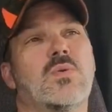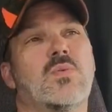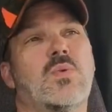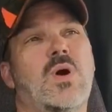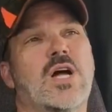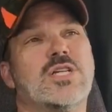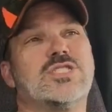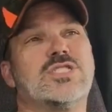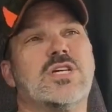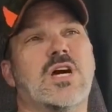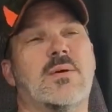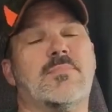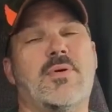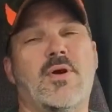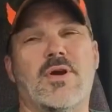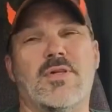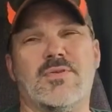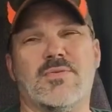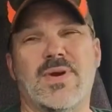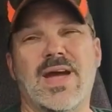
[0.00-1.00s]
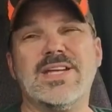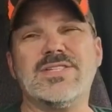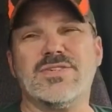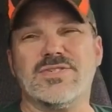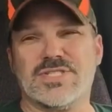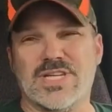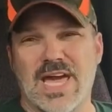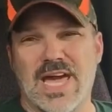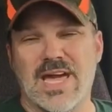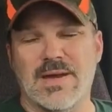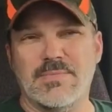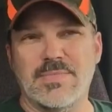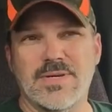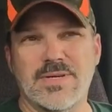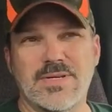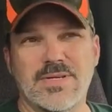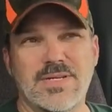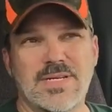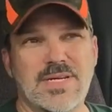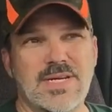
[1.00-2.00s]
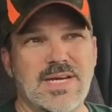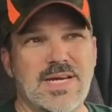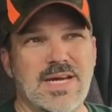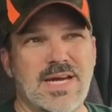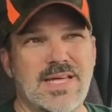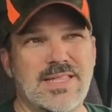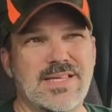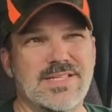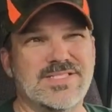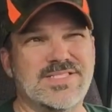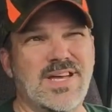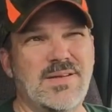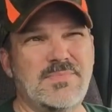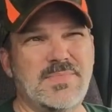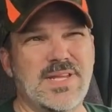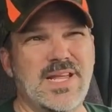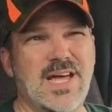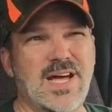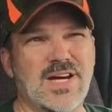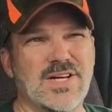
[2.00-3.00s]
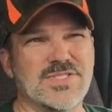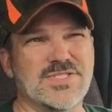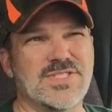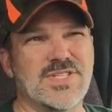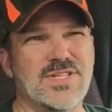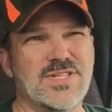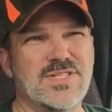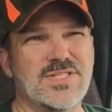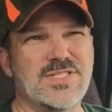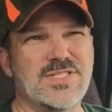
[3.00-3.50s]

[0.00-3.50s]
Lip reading: watched part of the Rangers game, and then something else,